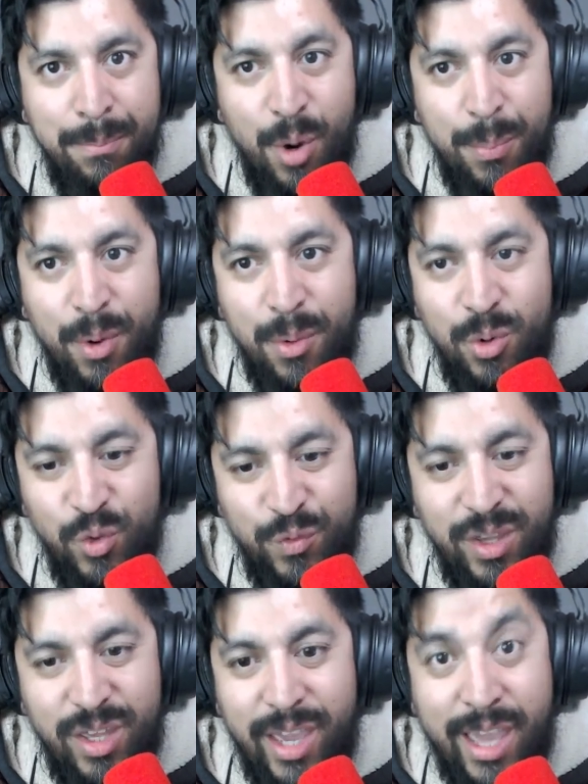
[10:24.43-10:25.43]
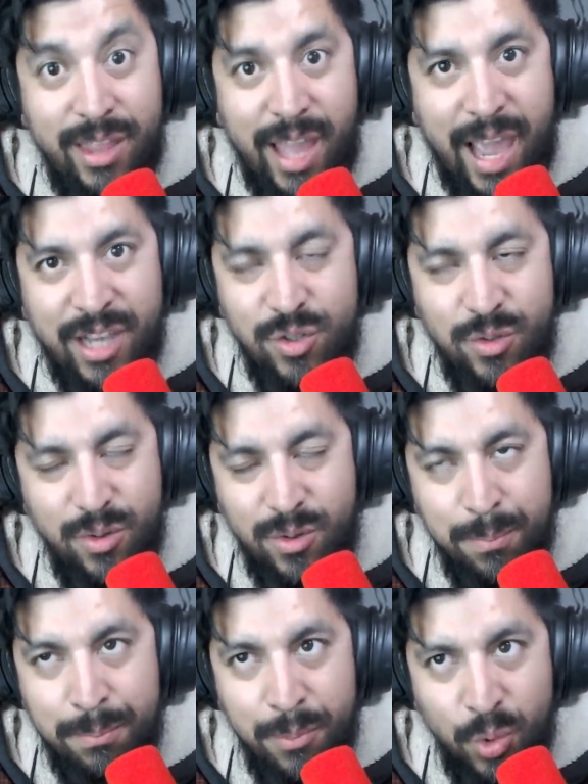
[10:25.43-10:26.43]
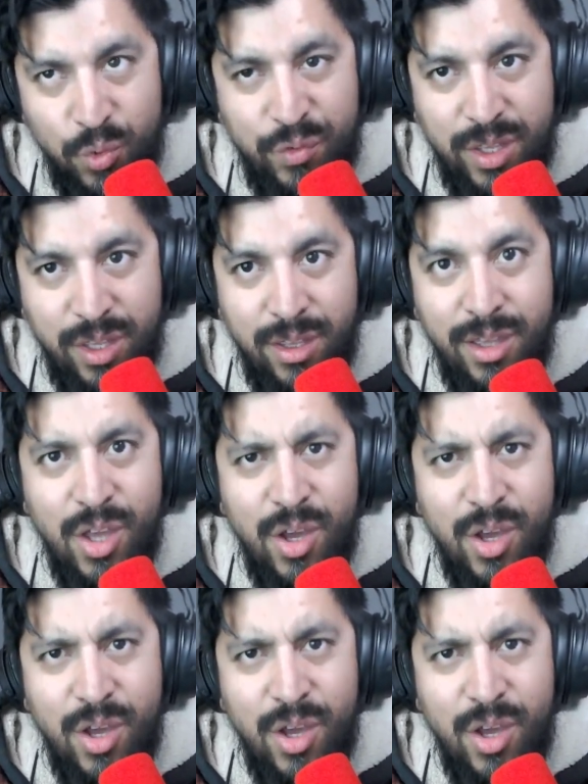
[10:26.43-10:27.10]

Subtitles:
purple Luffy and the actual Luffy,